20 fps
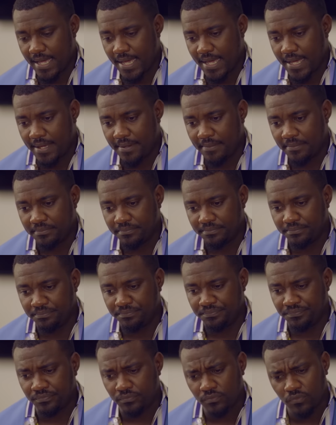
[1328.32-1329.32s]
Um.
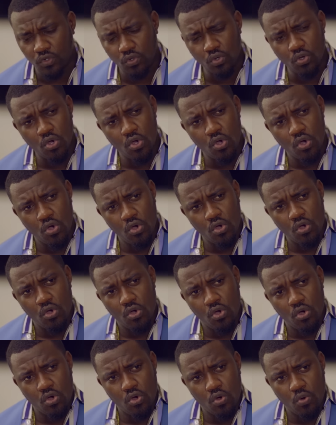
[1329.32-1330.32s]

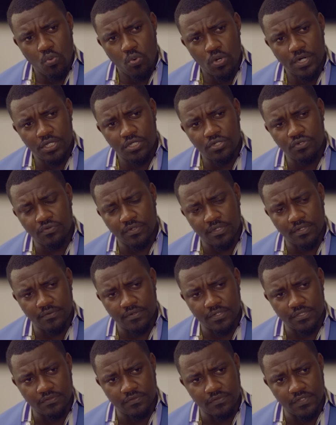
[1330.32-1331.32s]
What are you doing the
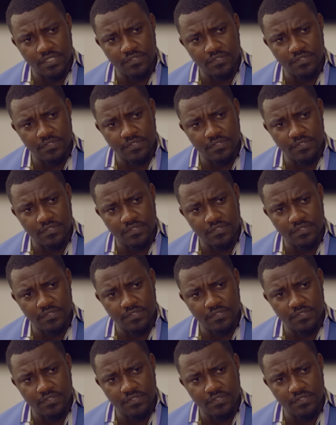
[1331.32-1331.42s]
rest of the